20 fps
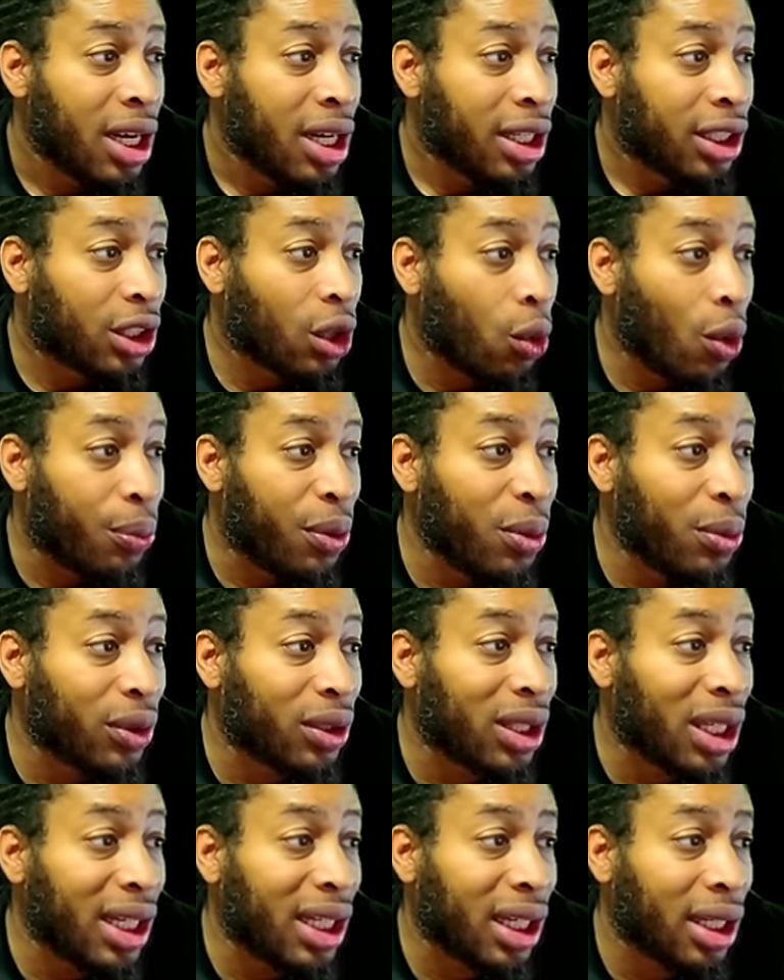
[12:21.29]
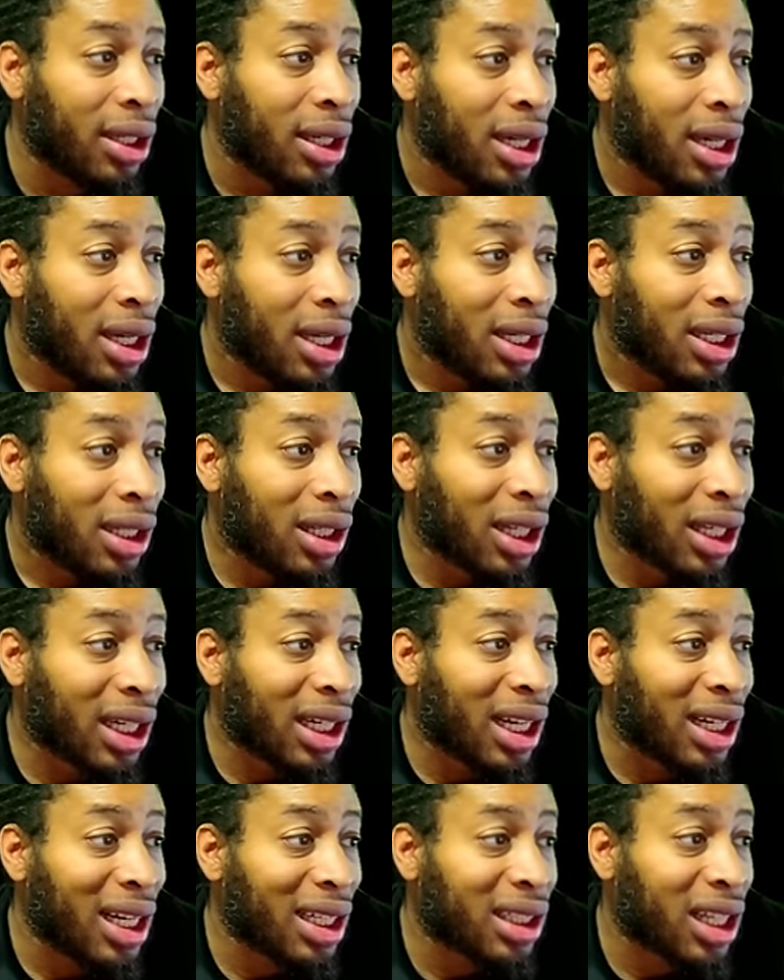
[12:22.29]
So when people thinking, look at
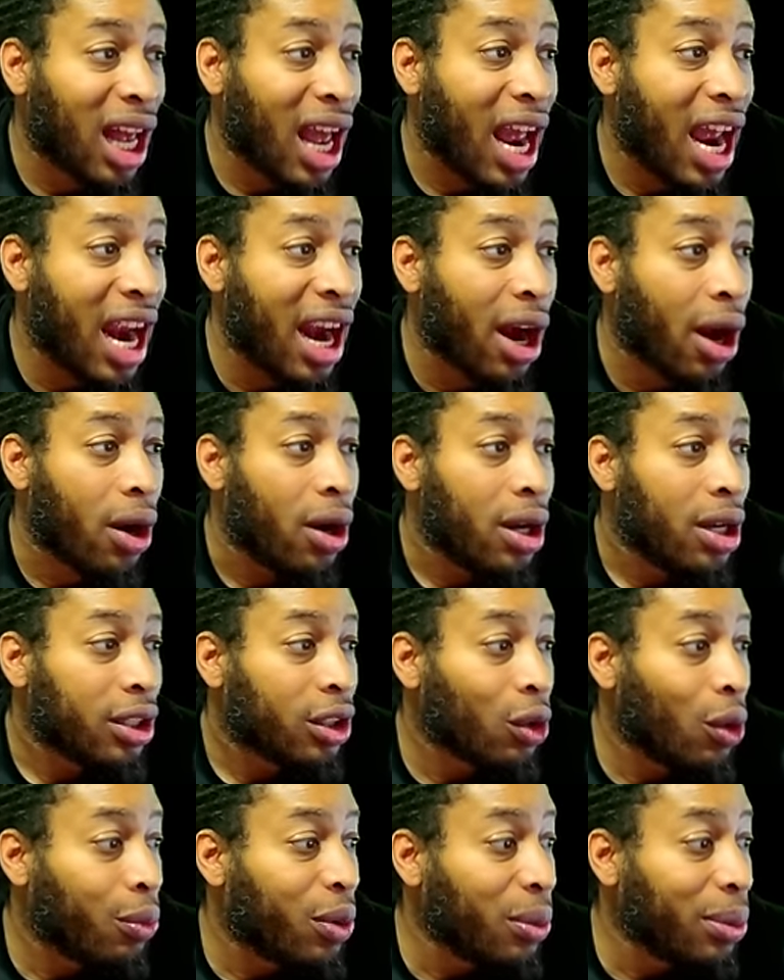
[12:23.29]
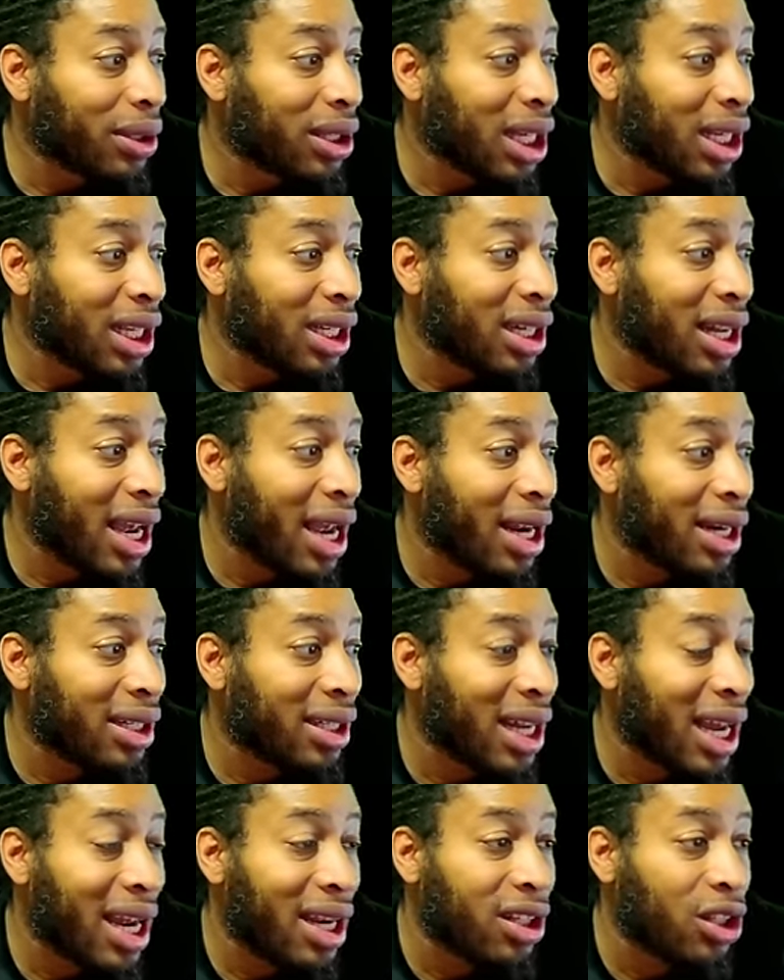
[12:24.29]
that, that's a hair. So when people thinking that
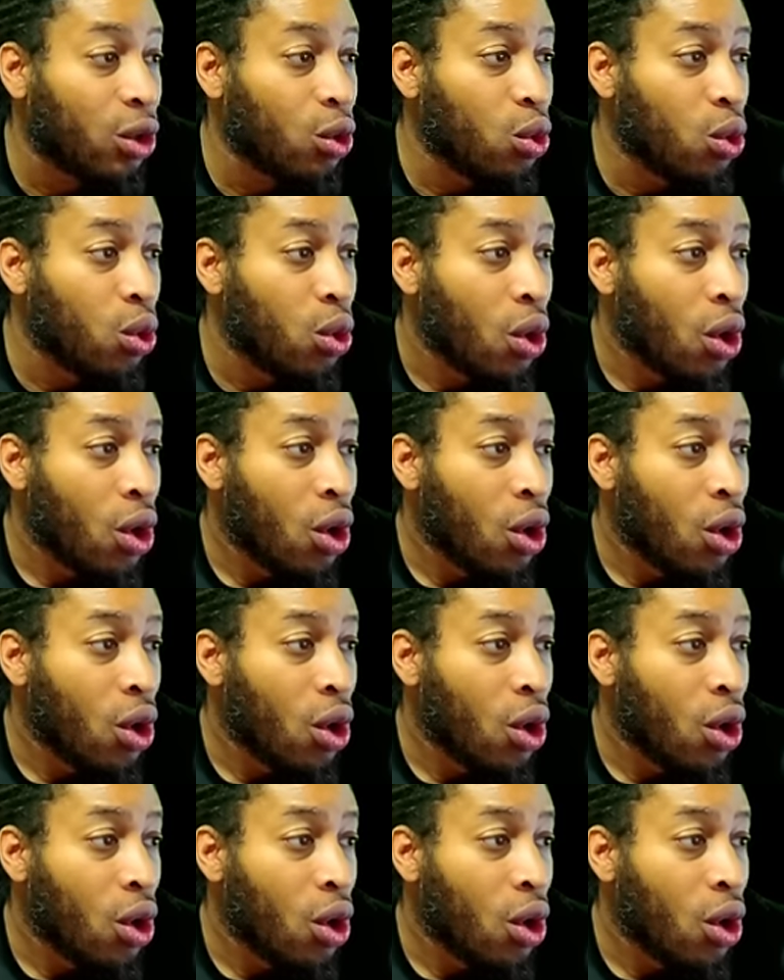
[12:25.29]
that you,